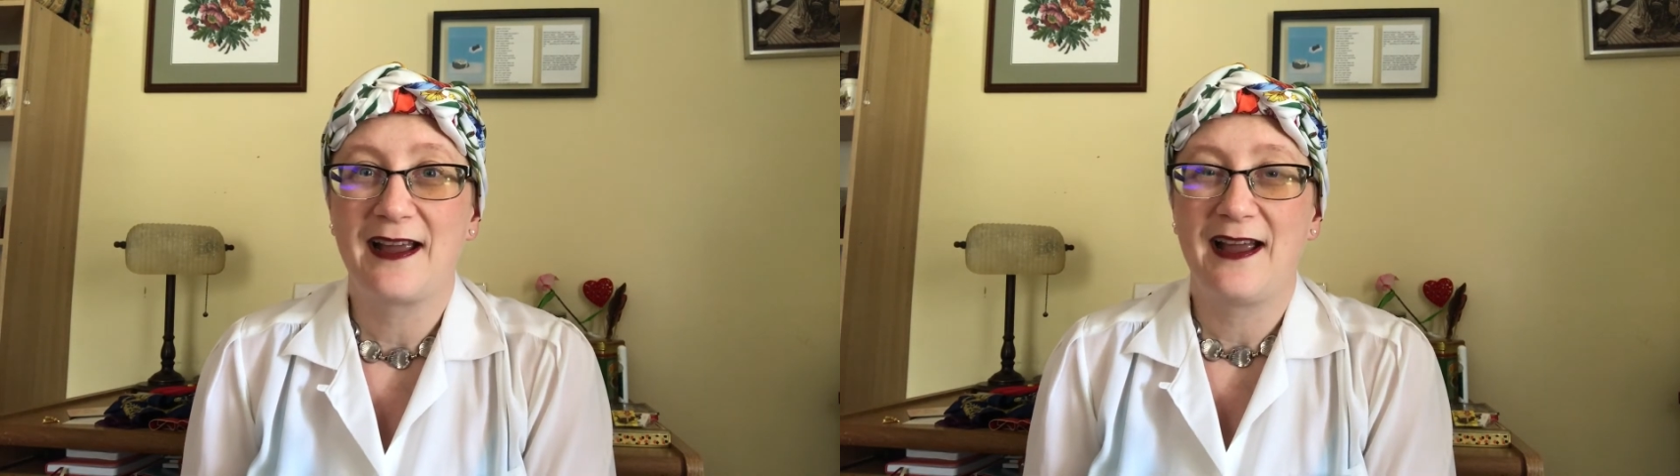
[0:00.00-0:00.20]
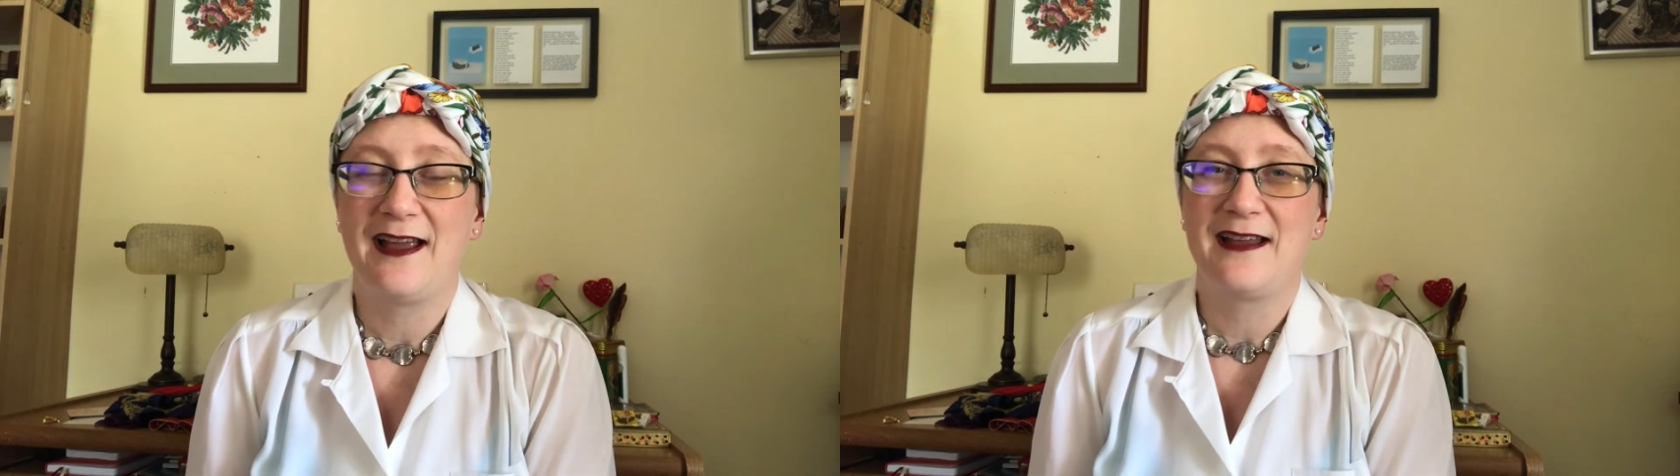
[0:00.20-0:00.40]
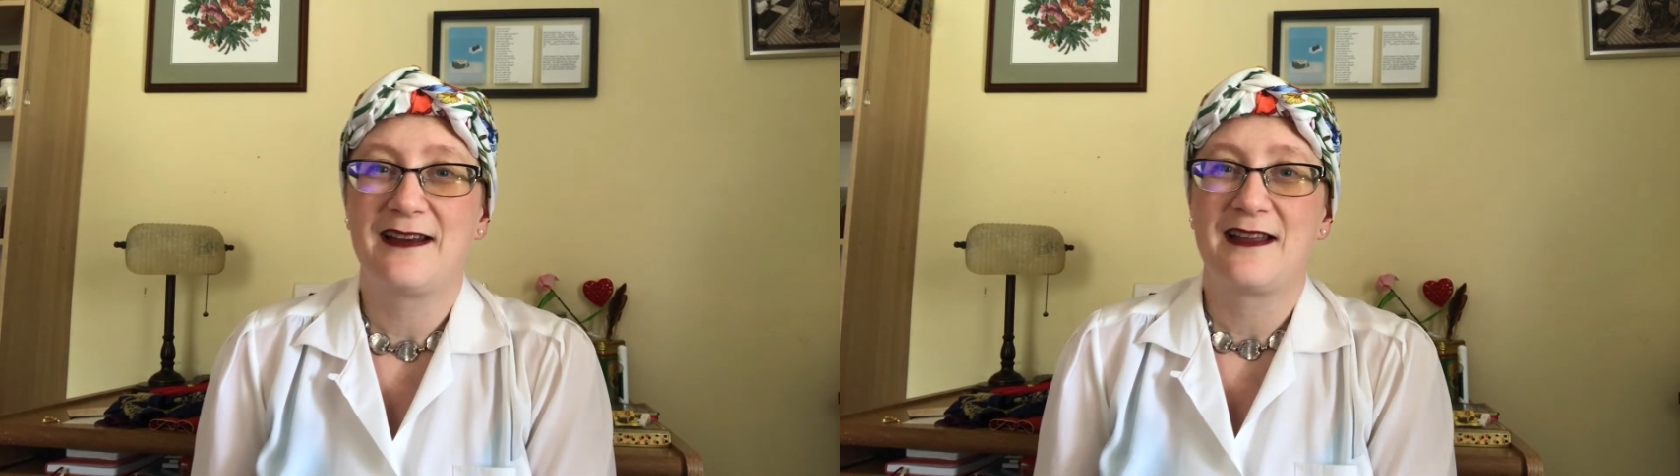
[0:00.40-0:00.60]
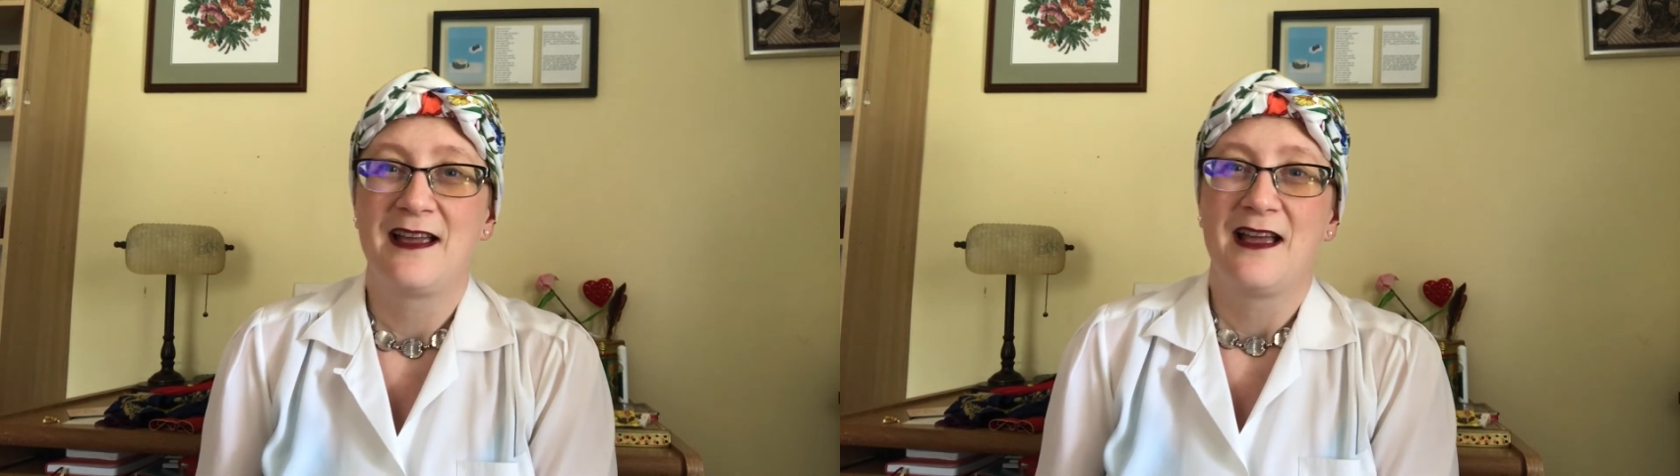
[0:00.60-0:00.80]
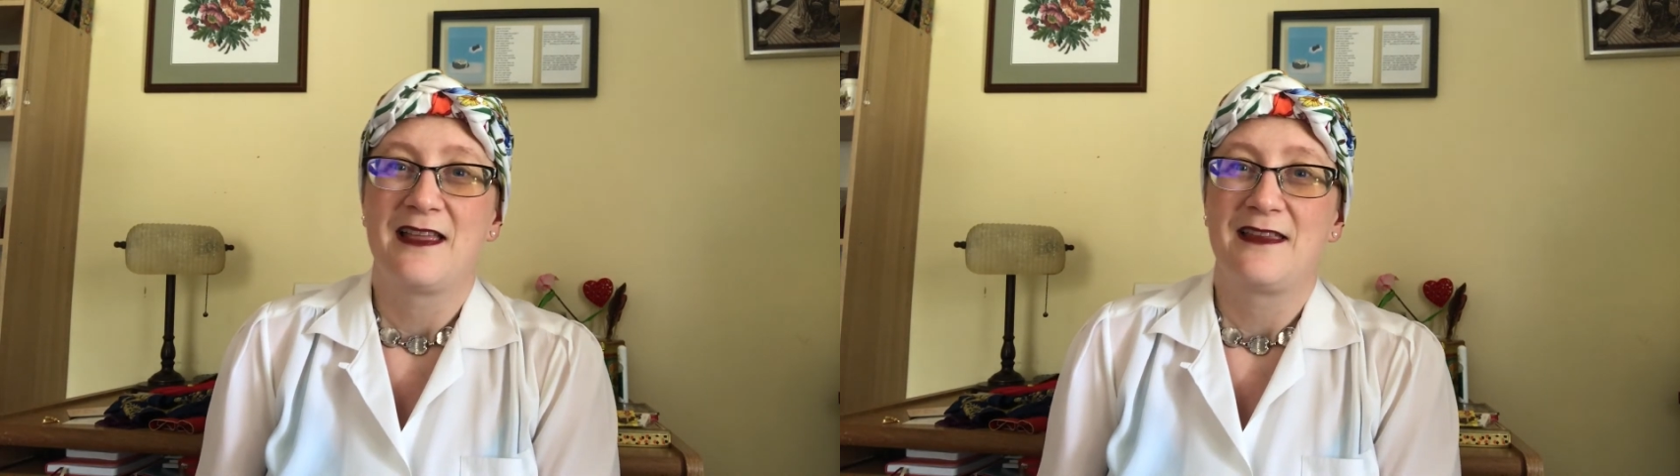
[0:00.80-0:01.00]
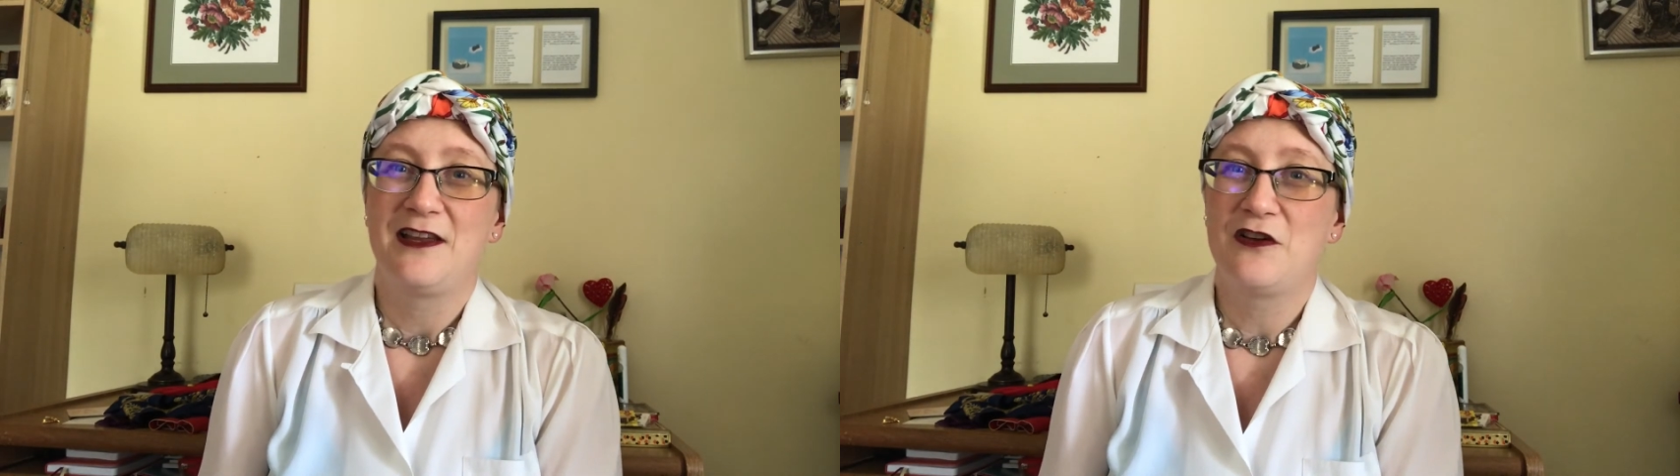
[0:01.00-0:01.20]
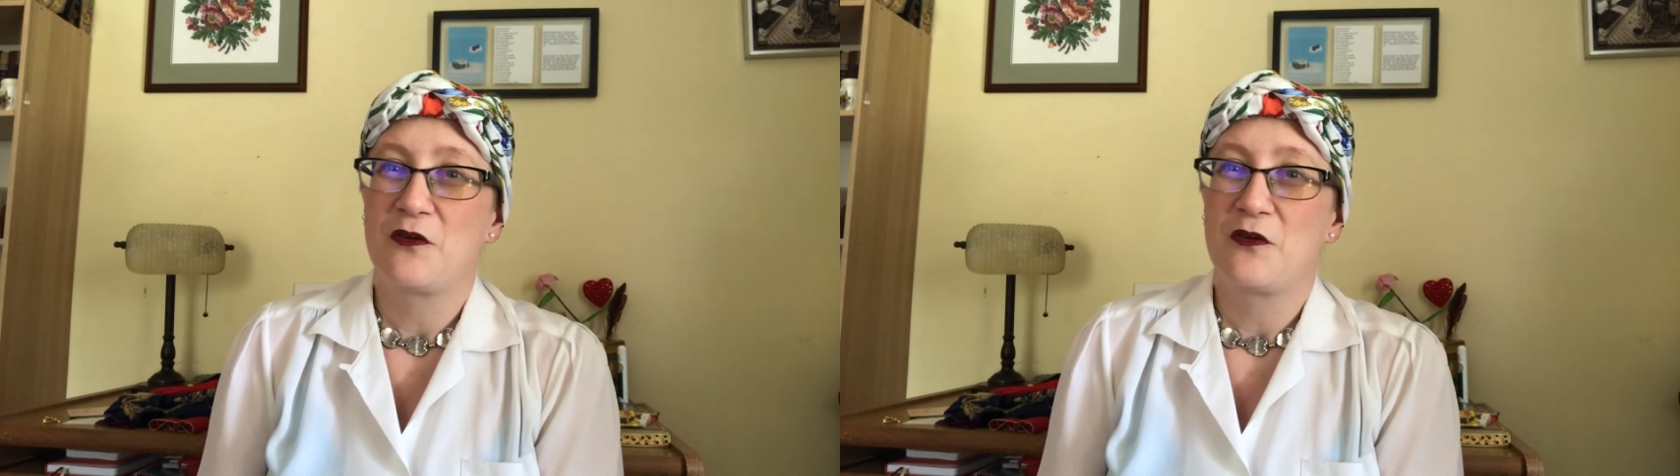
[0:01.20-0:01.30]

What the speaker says: and you know,